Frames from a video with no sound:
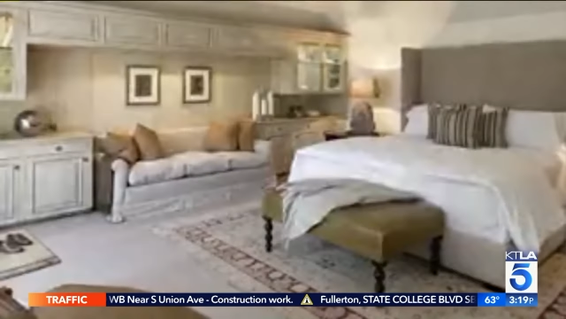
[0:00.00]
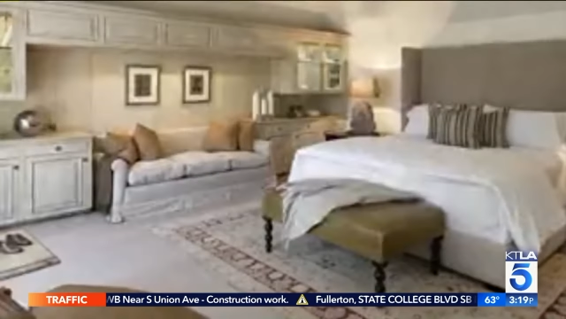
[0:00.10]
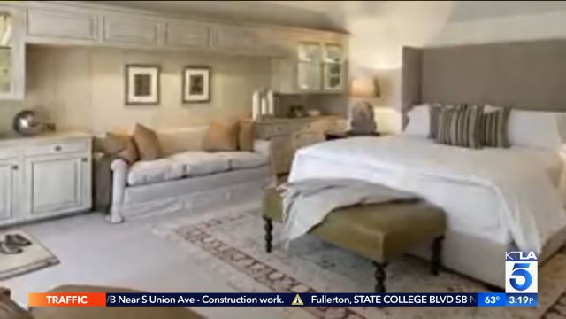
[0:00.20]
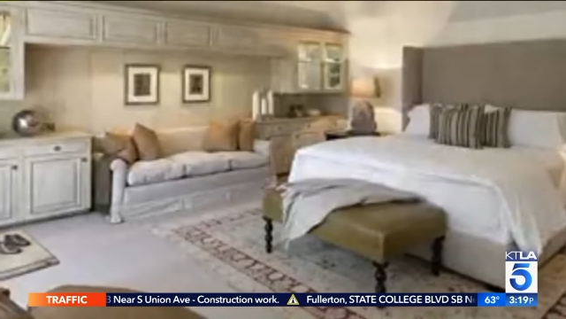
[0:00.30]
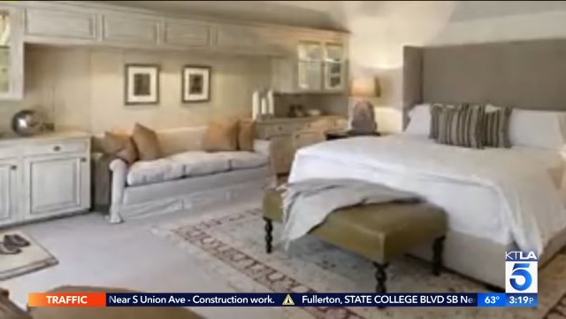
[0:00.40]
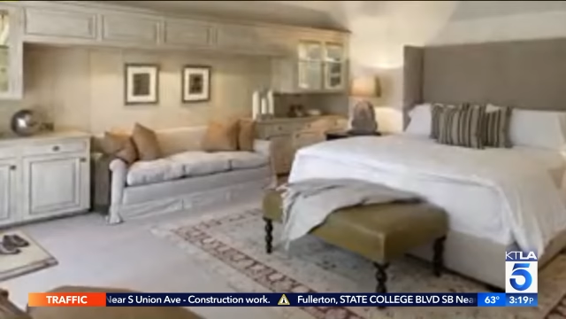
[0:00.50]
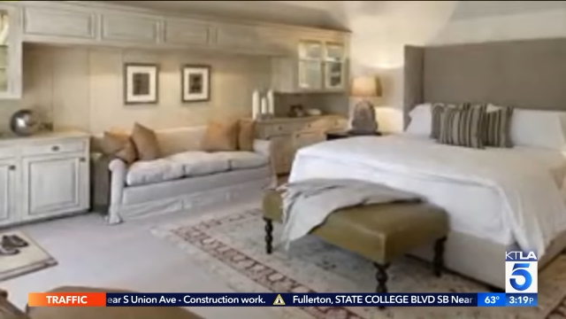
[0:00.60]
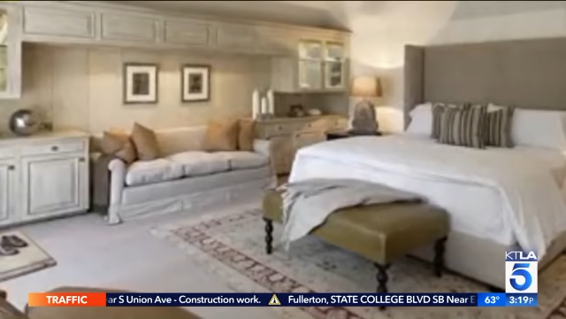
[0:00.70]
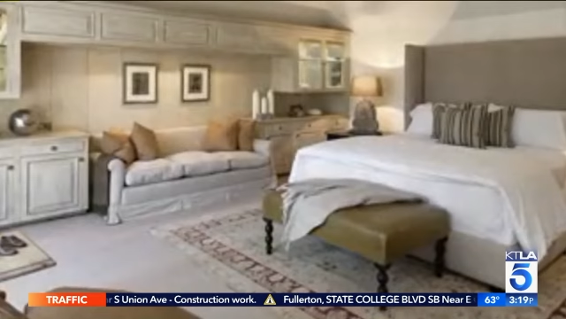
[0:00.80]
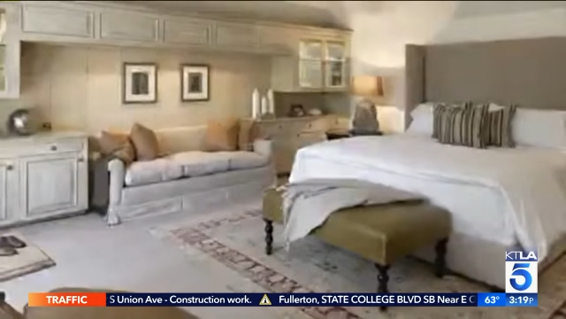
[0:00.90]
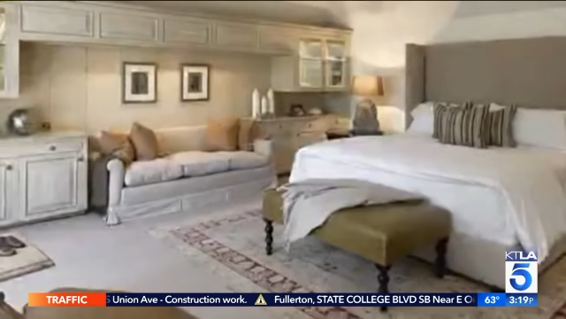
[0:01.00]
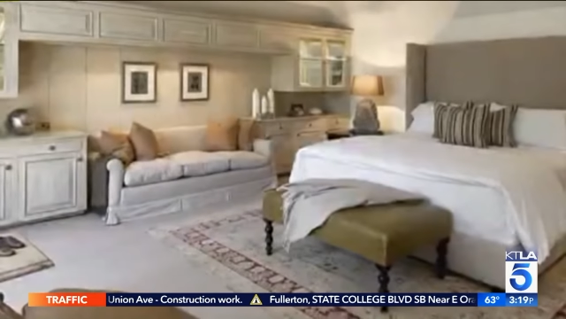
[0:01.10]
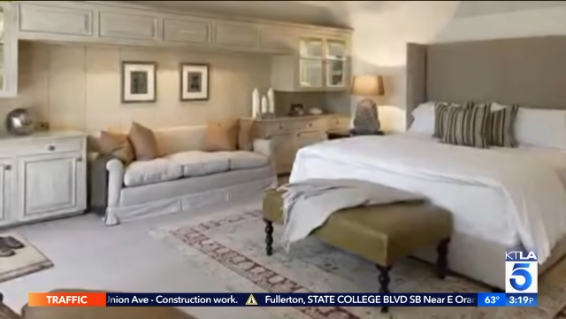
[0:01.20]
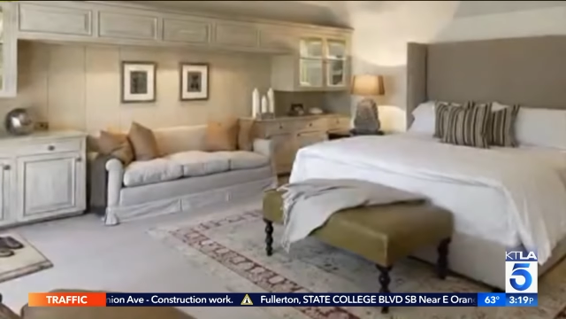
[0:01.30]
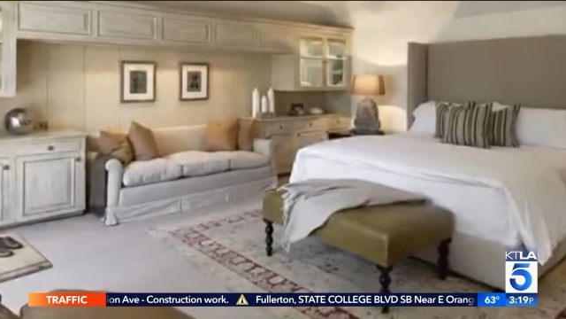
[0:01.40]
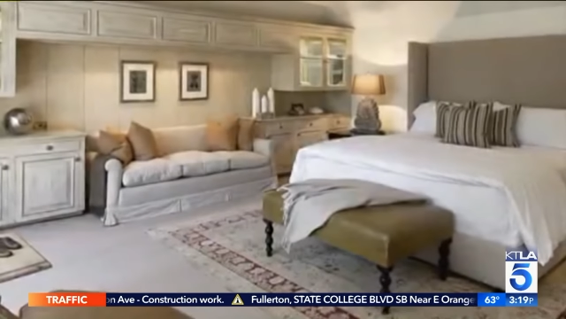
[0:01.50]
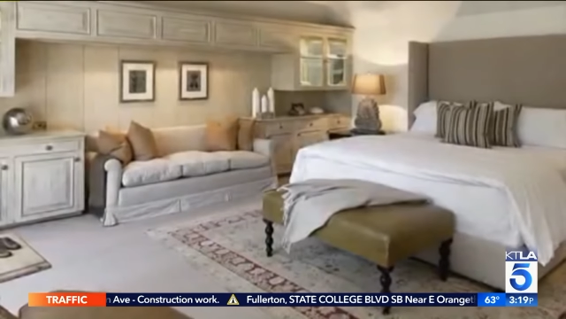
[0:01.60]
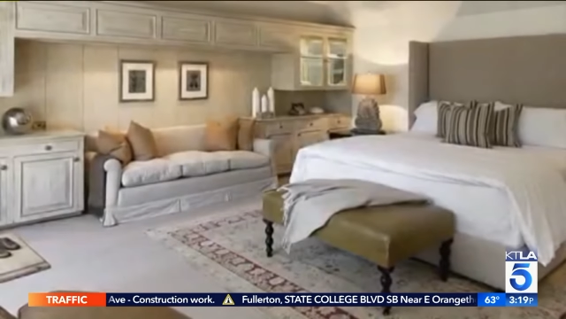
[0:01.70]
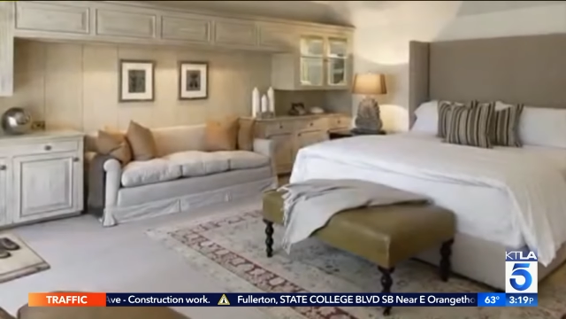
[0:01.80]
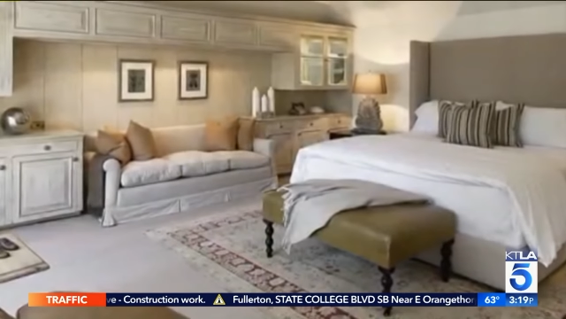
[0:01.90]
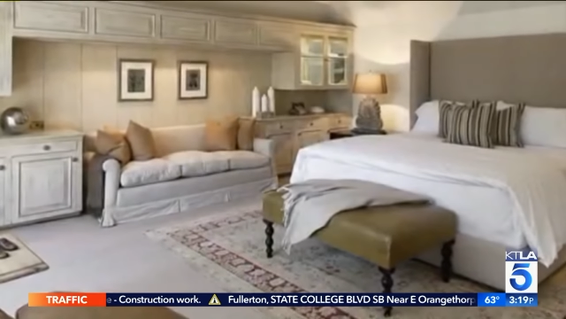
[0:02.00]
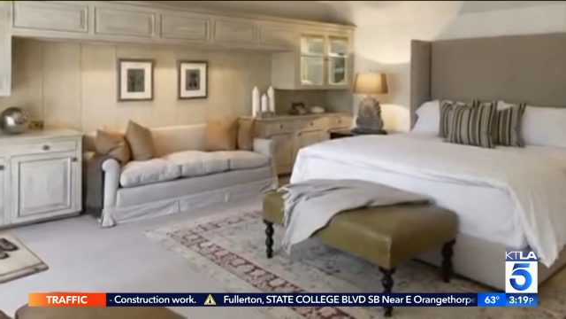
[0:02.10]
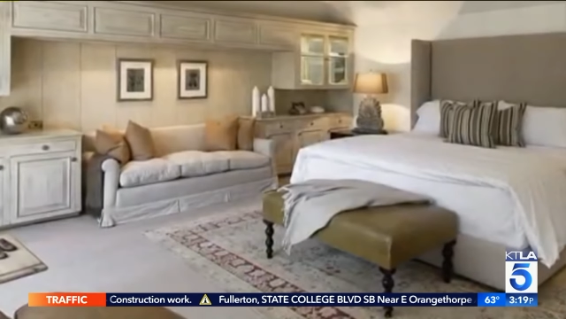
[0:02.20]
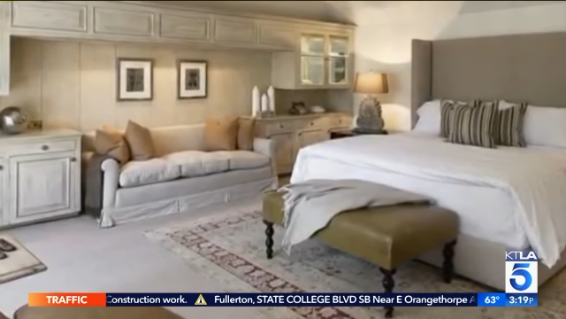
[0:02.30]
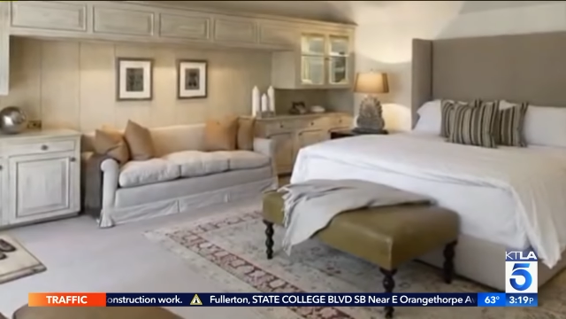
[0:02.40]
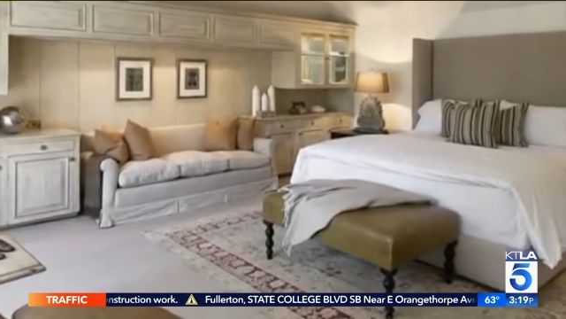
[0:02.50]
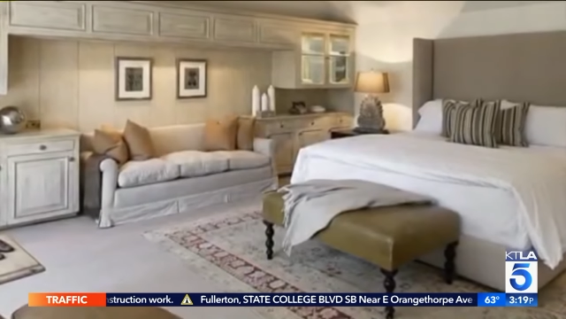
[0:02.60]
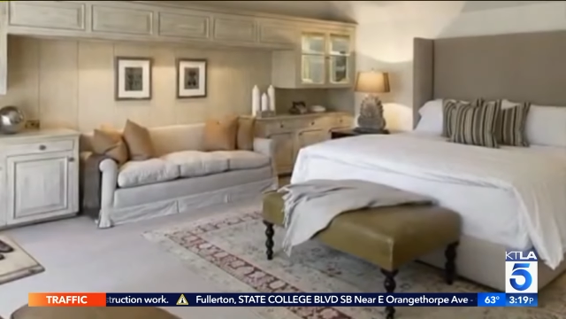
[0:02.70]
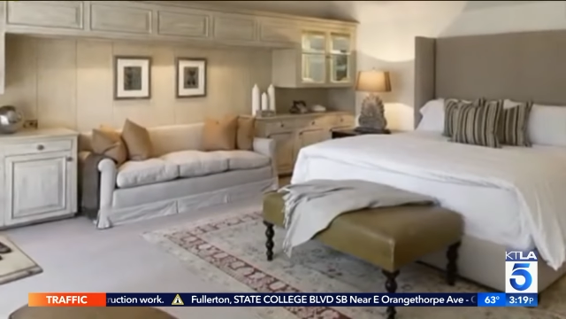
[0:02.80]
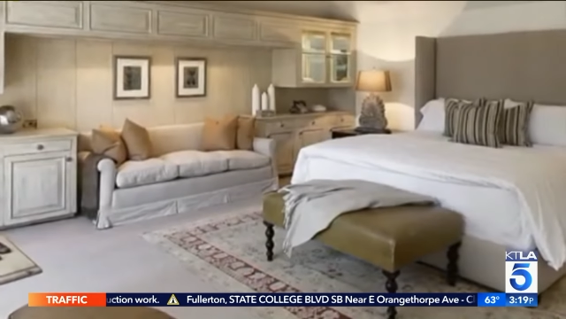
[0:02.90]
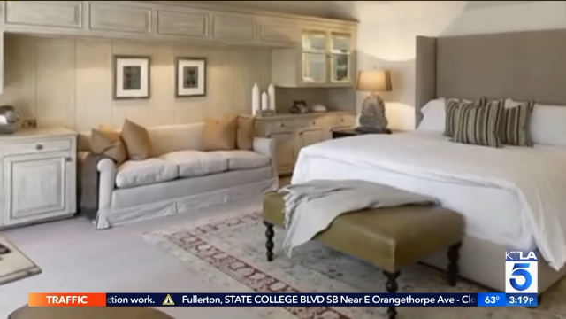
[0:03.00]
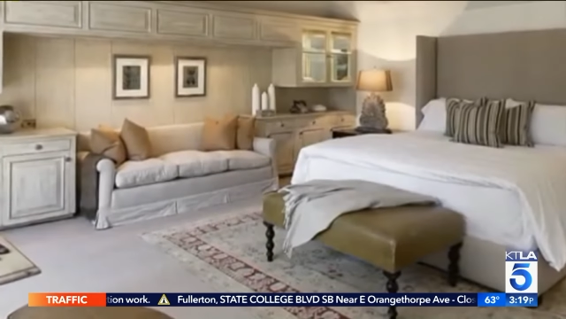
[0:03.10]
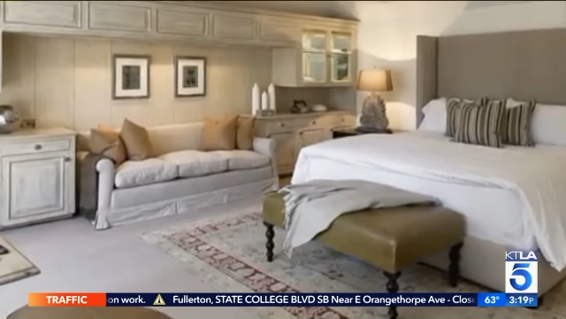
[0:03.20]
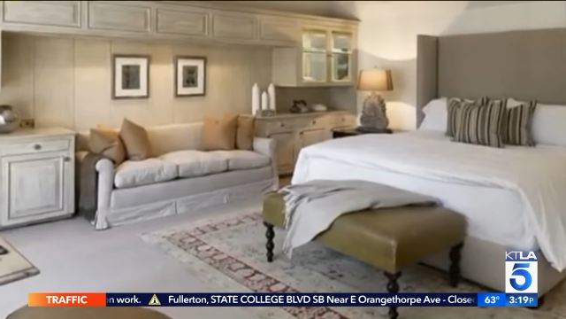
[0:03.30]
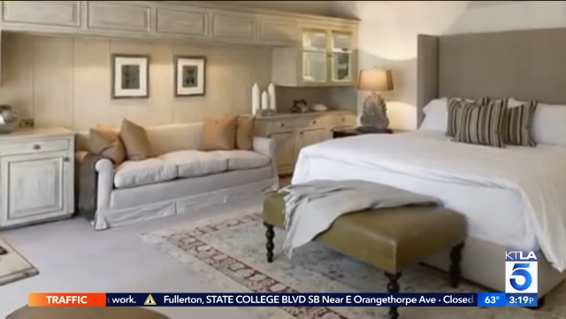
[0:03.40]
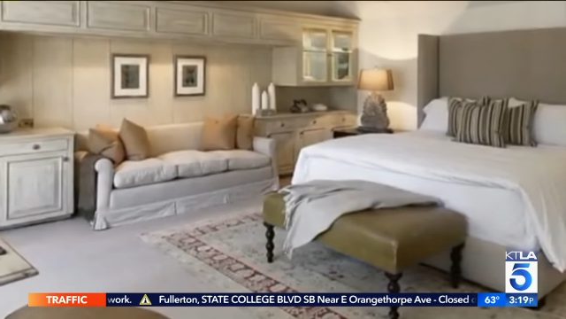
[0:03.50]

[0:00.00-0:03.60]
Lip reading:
[unreadable: no face in view]